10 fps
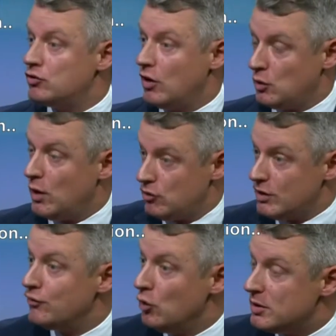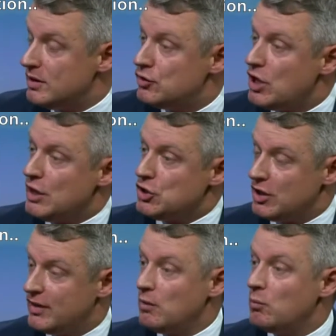quite transformative change.
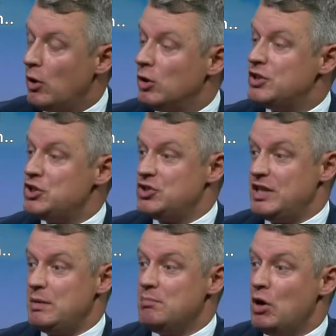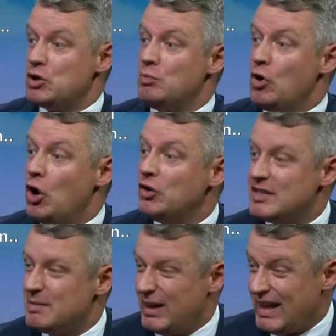And I think politicians need to be much more
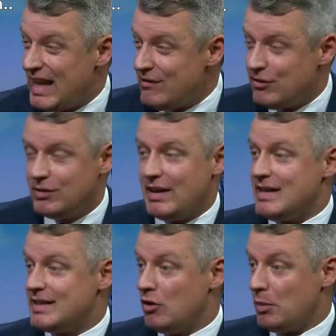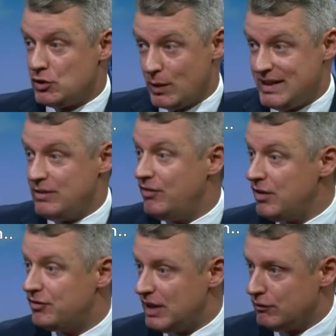honest about it. Even net zero by
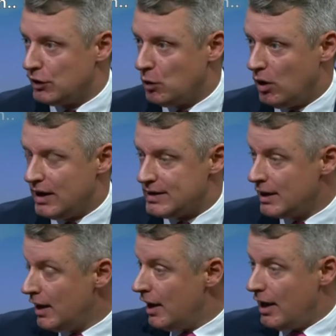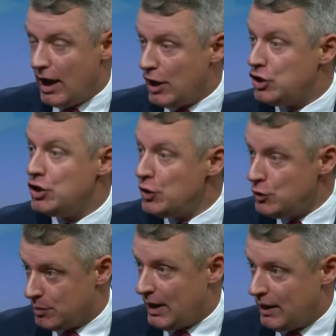2050 requires a
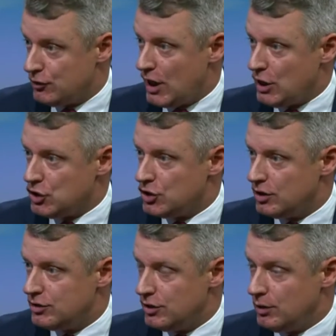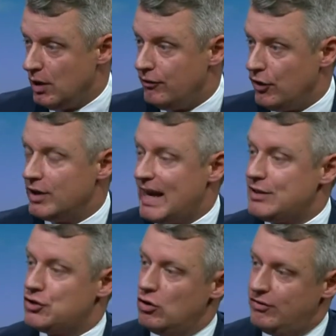huge amount of change to avert
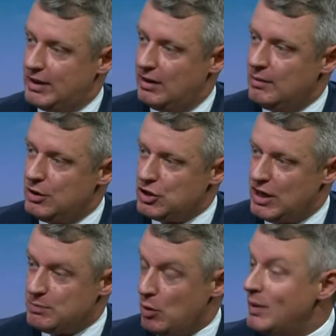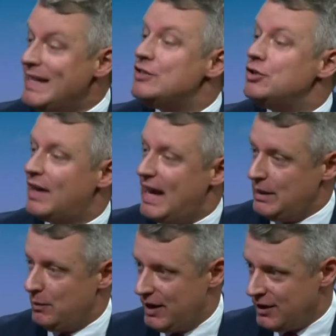catastrophic climate change. But we need to do that
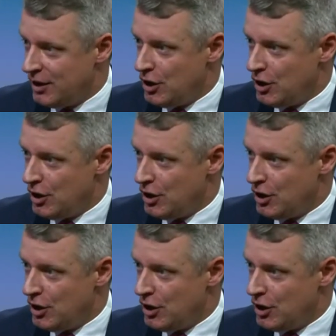anyway.